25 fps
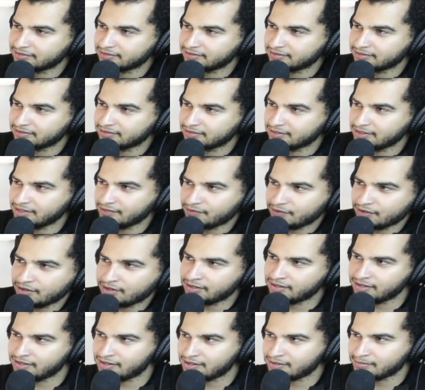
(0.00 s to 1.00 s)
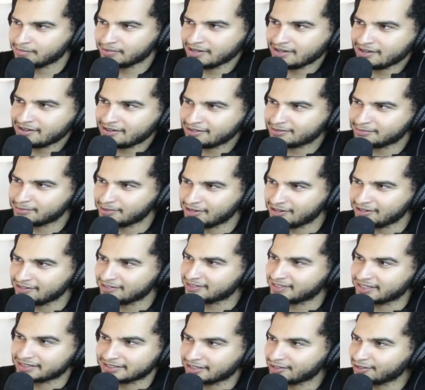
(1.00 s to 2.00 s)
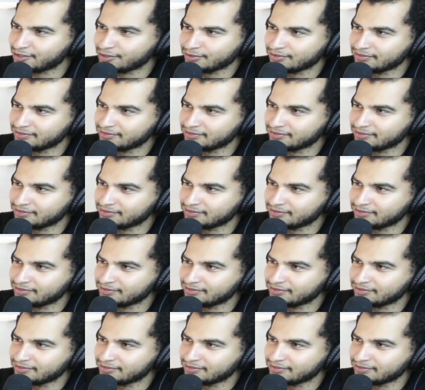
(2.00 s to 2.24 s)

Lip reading: Live for the applause. That's not you?